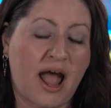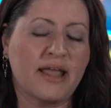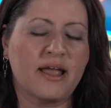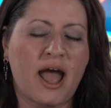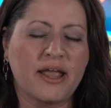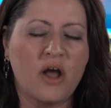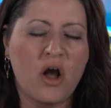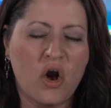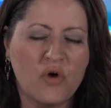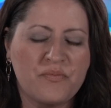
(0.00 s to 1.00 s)
I
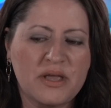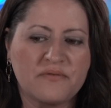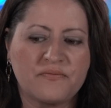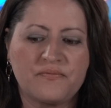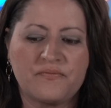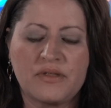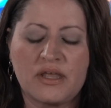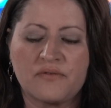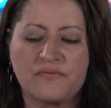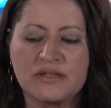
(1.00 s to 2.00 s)
hope
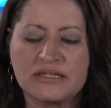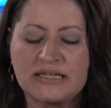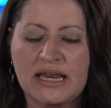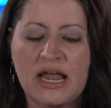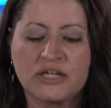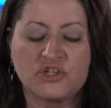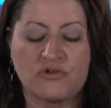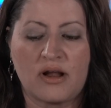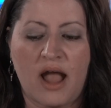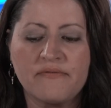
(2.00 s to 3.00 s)
if the state has
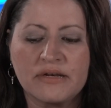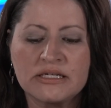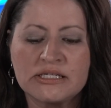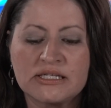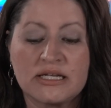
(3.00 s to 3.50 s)
strong evidence,